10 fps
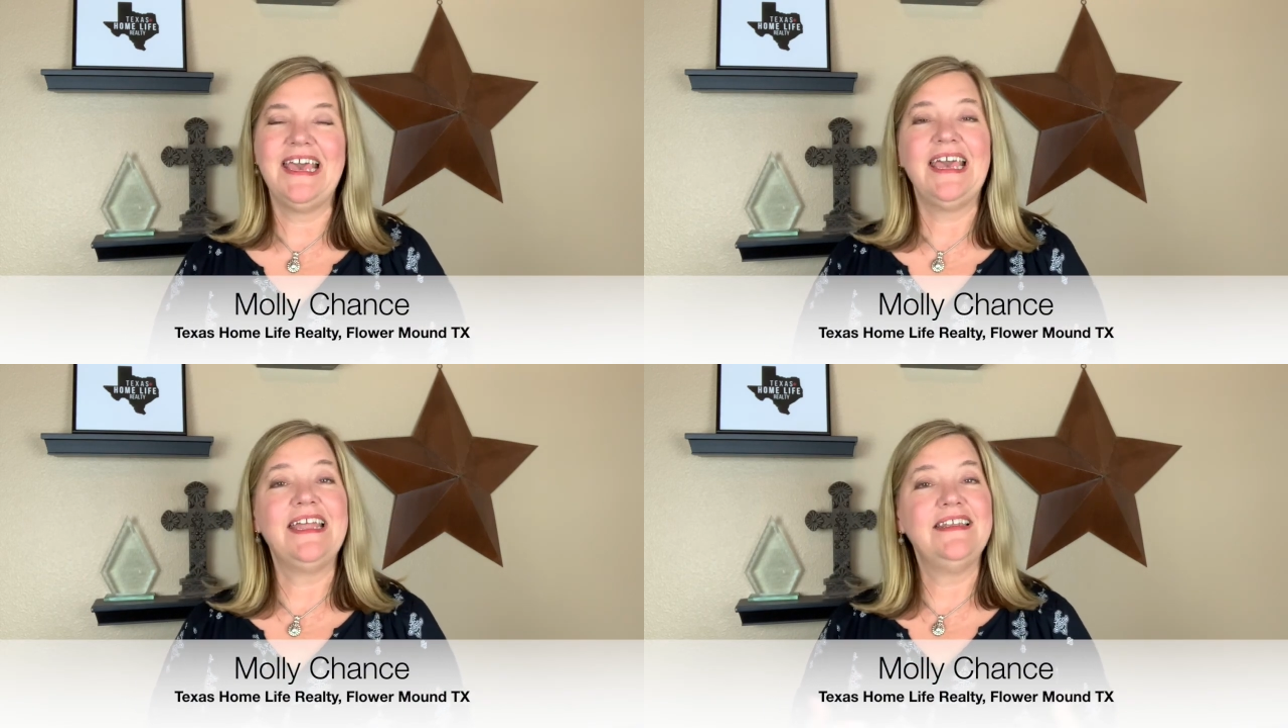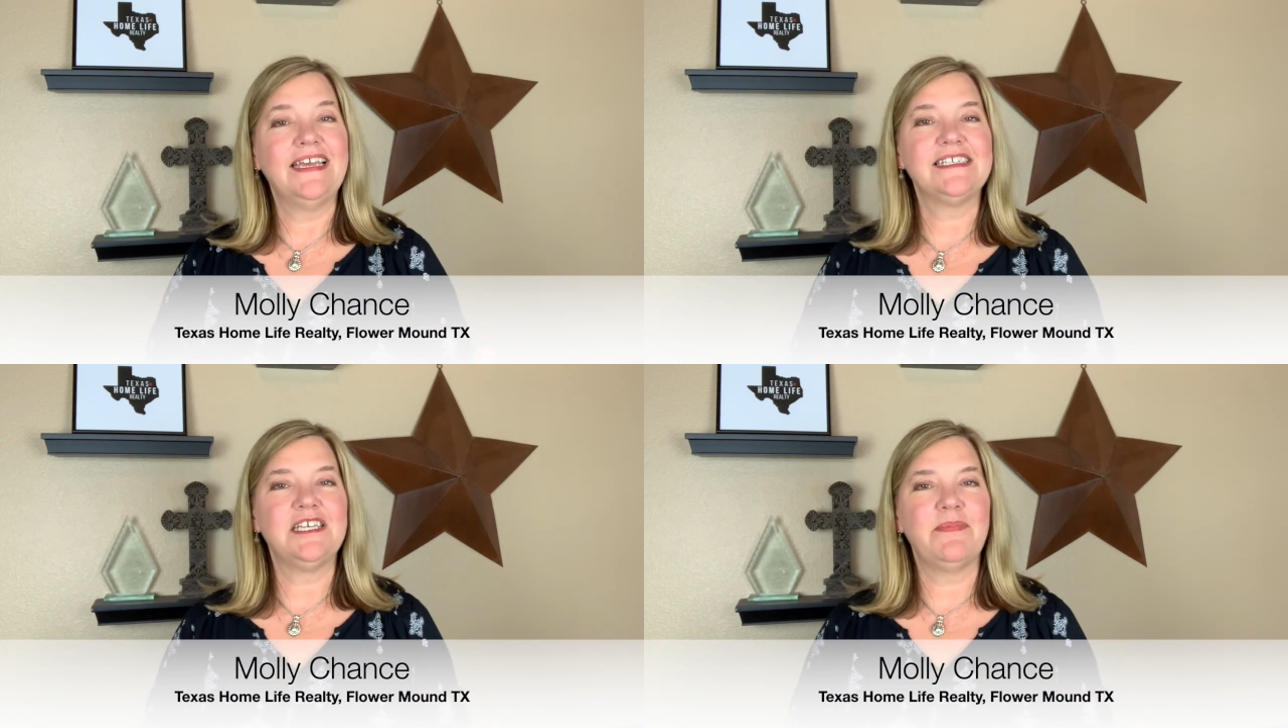And
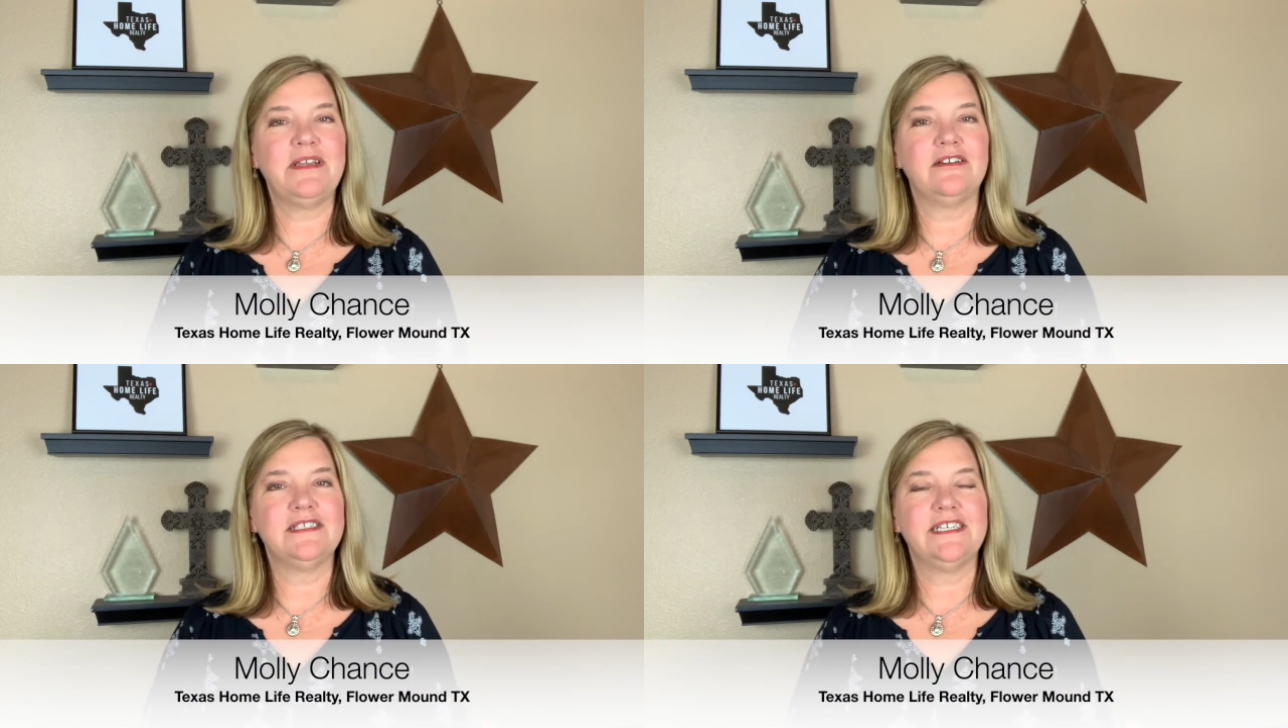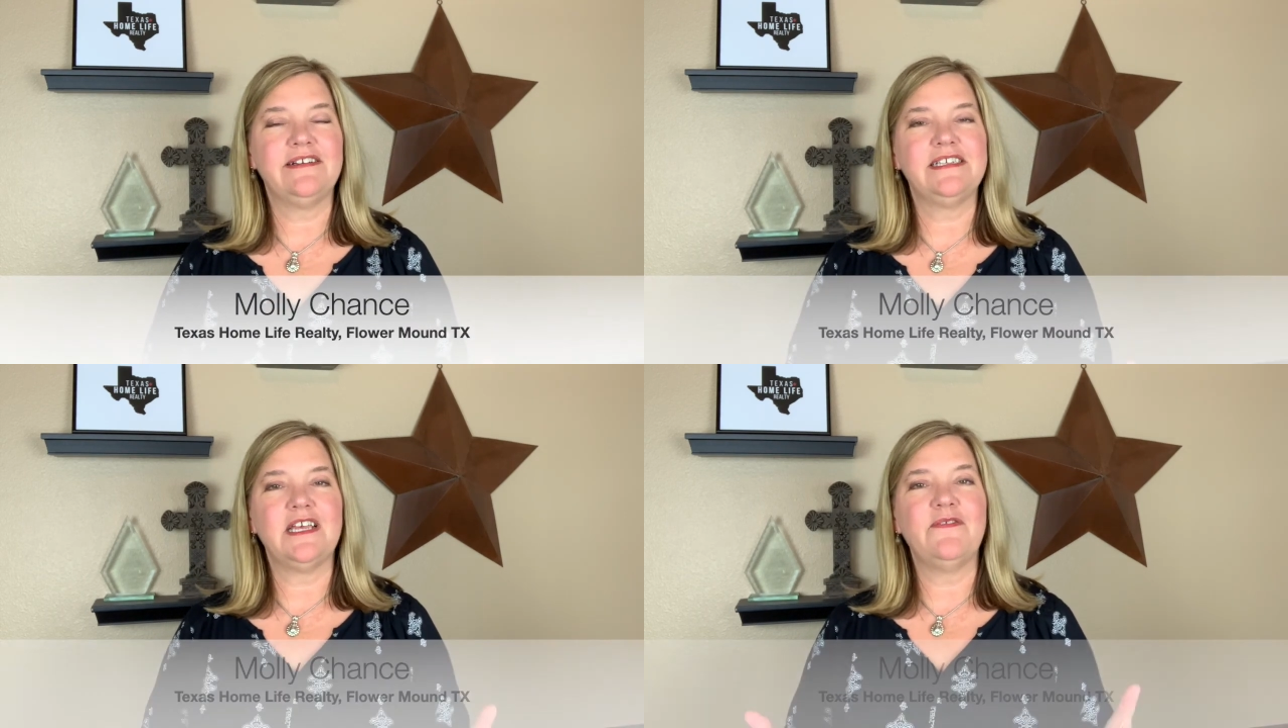next up in our
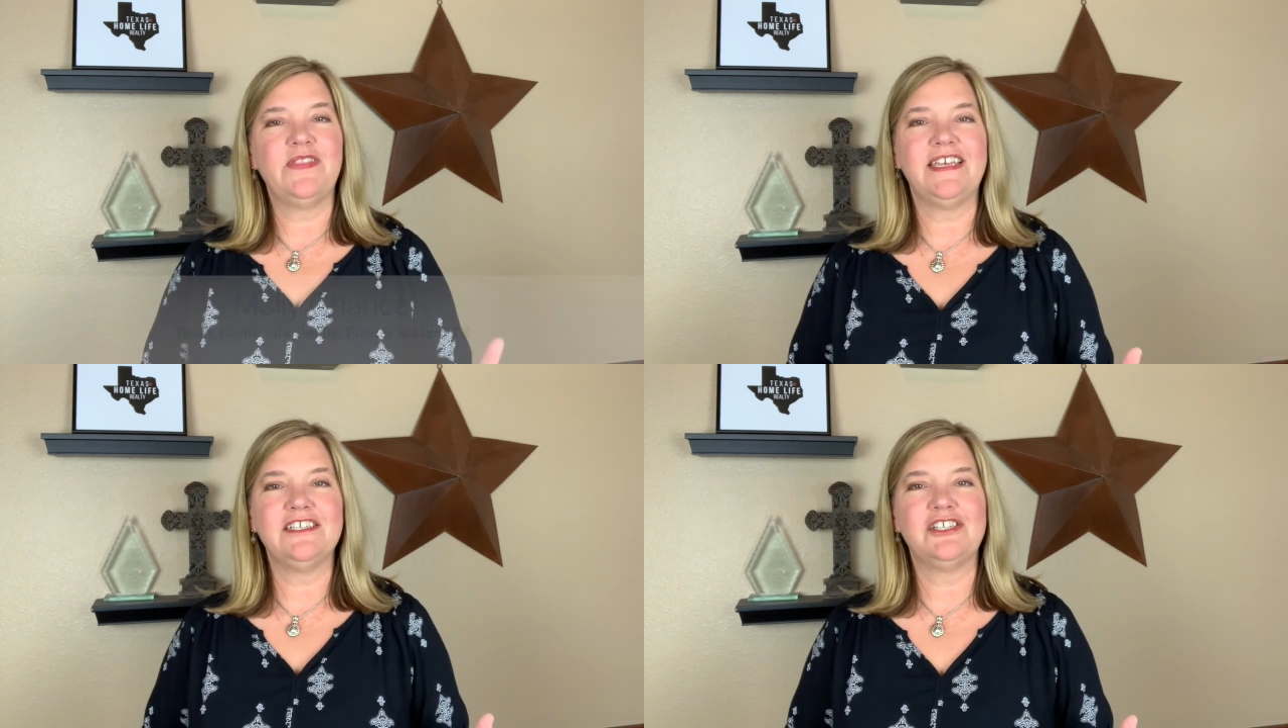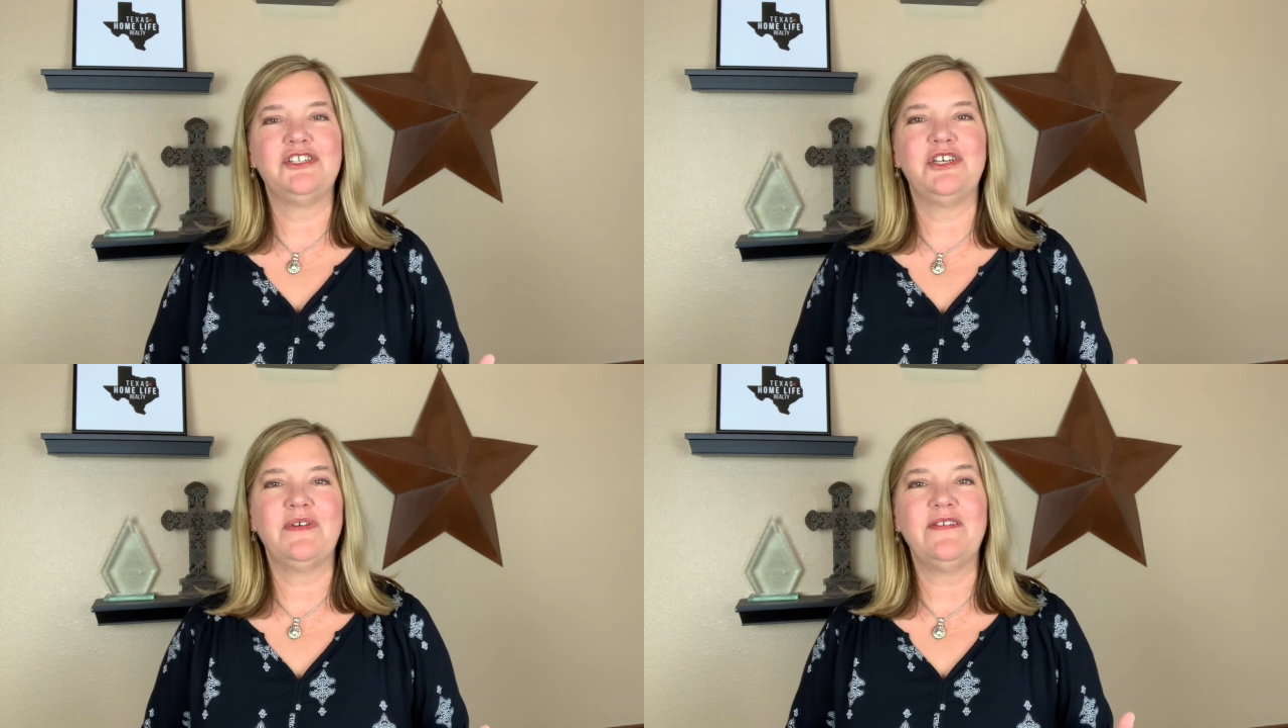series of things to
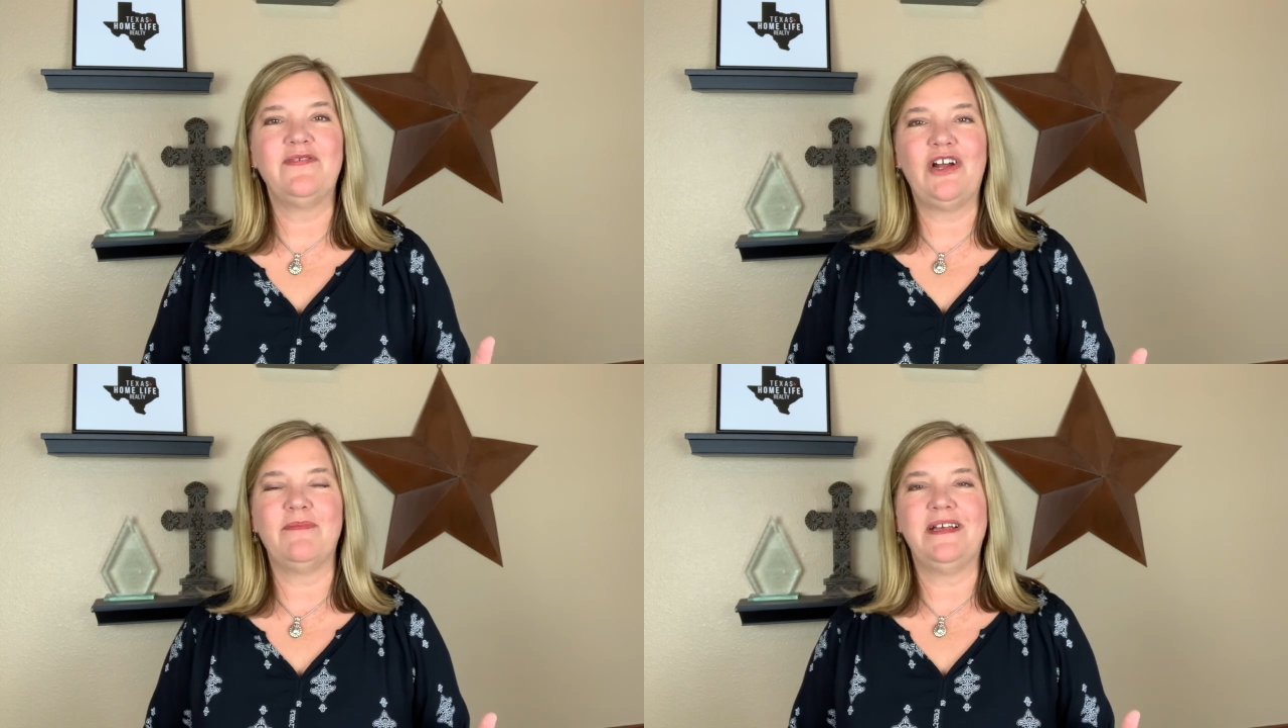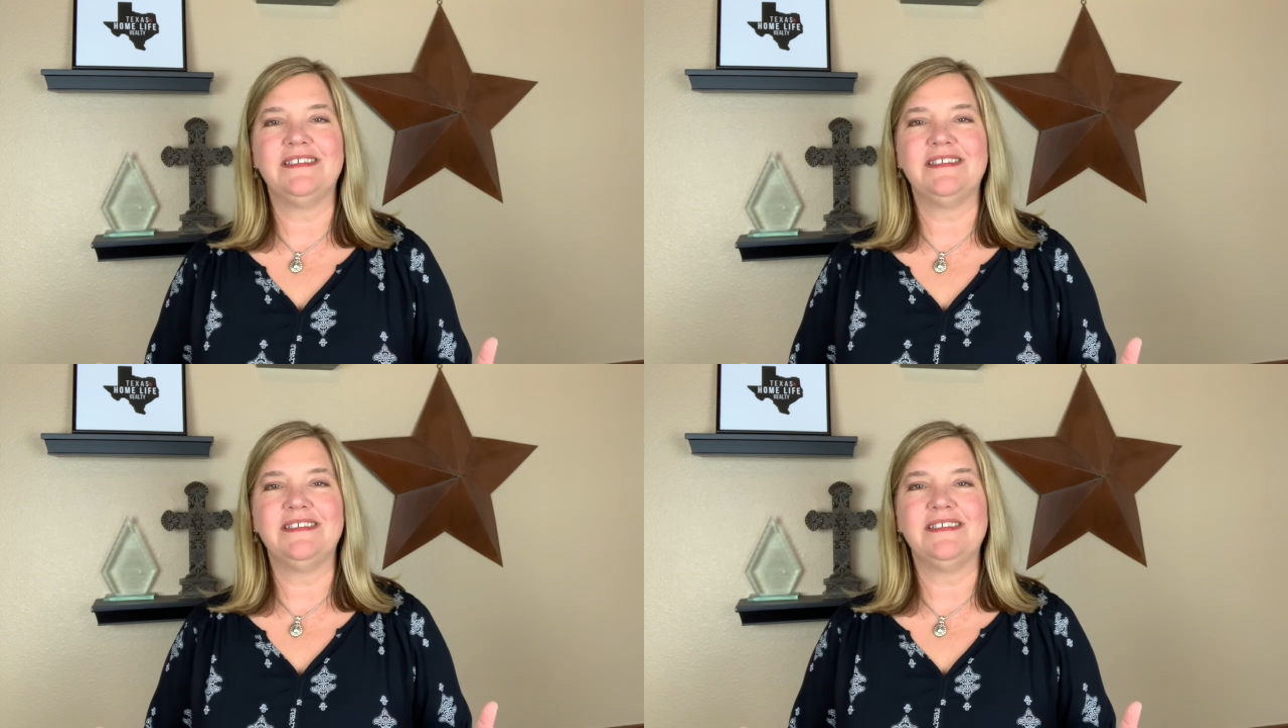do in Flower Mound,